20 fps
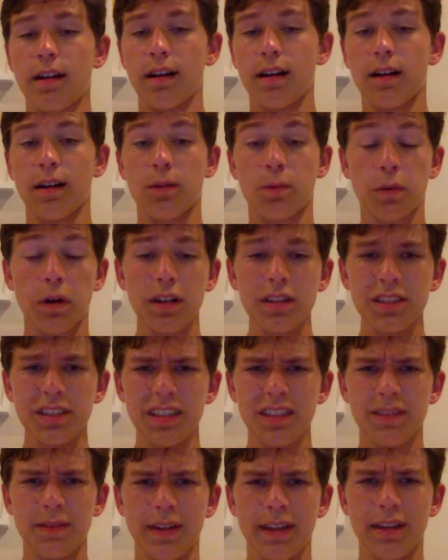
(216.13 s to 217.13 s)
Uh,
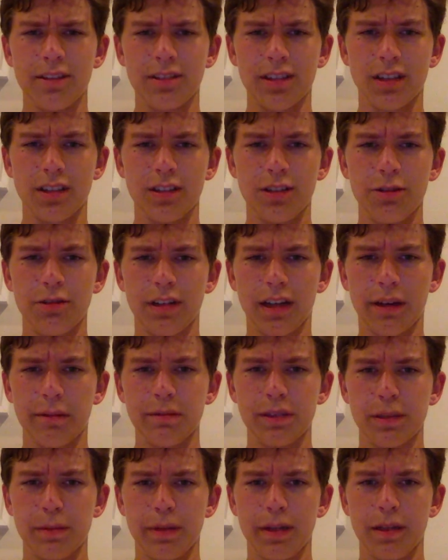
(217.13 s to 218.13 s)
watch these videos on two
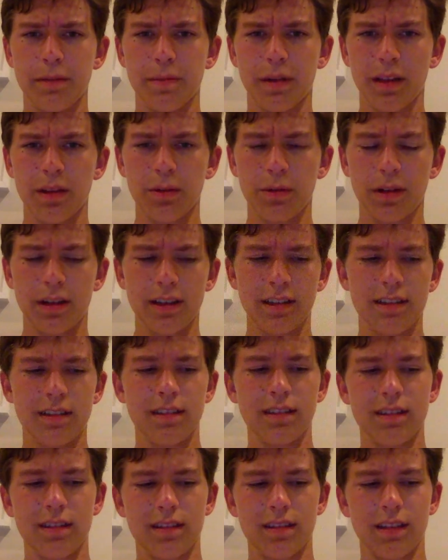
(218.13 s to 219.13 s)
times speed, by the way.
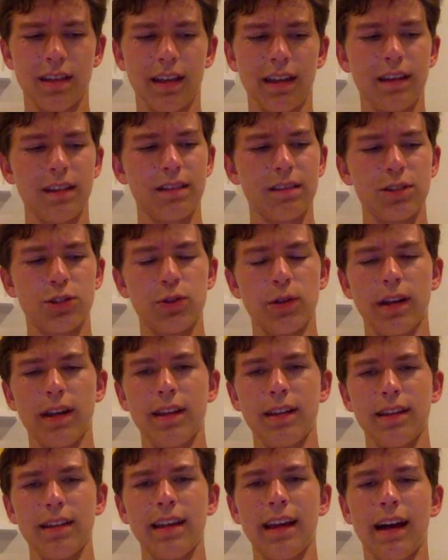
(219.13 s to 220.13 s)
Like,
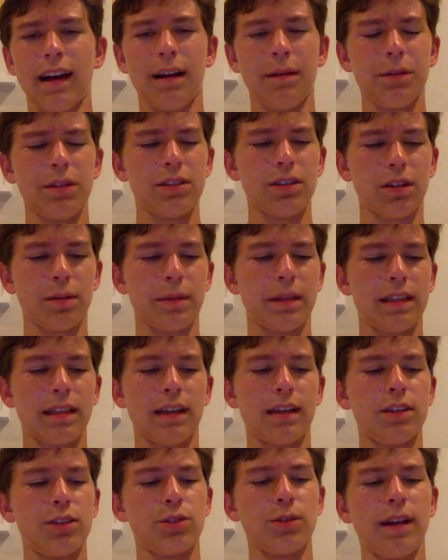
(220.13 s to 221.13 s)
train, yeah, I'm gonna talk about
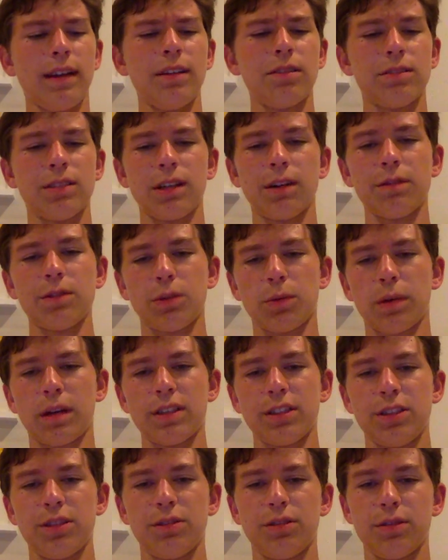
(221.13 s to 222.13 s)
that. Train yourself to
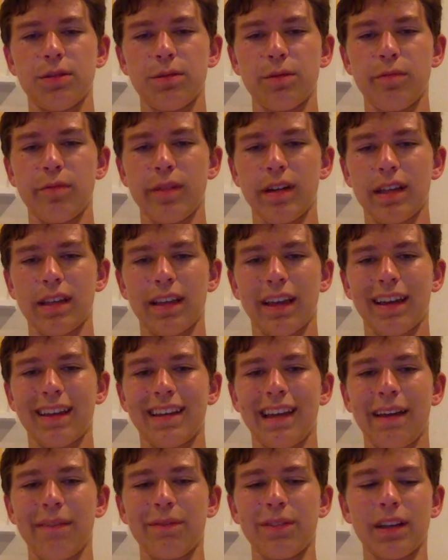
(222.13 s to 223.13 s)
watch YouTube and,
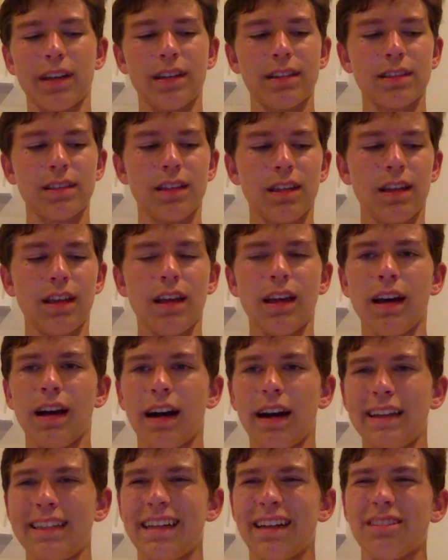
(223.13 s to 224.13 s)
like, Netflix.
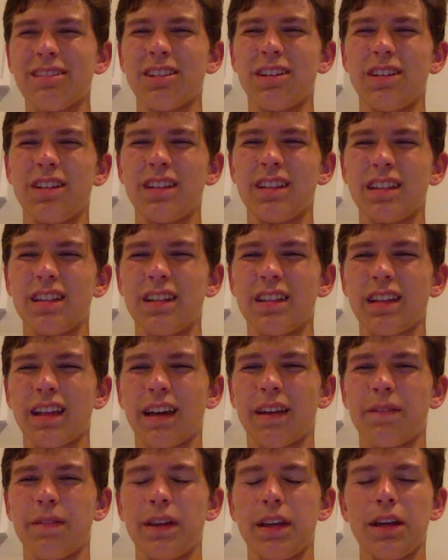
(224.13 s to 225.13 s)
I downloaded, a,
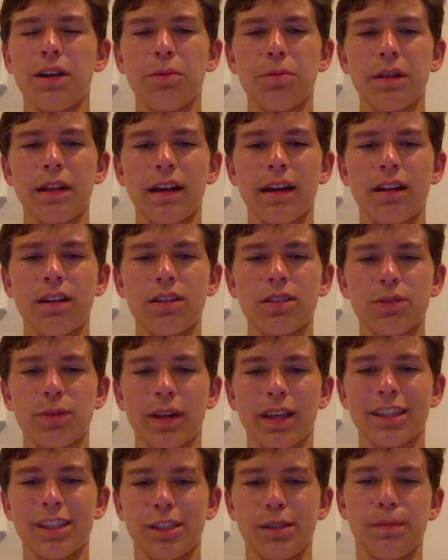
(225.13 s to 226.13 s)
like, a video player
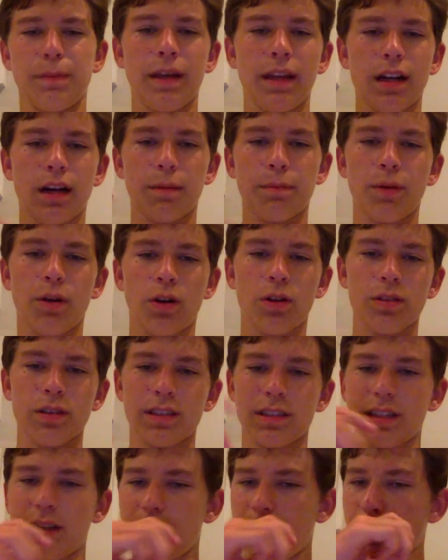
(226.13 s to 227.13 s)
so I can speed up all
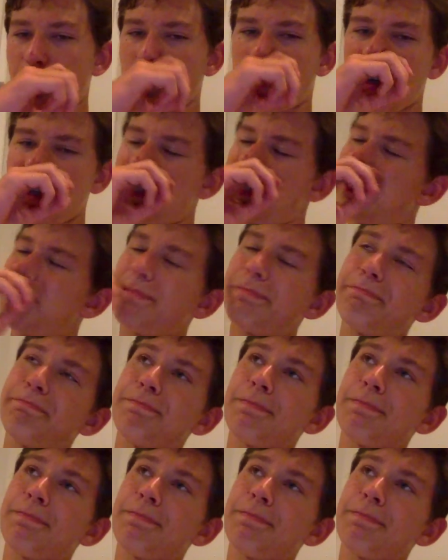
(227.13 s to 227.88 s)
the stuff I watch.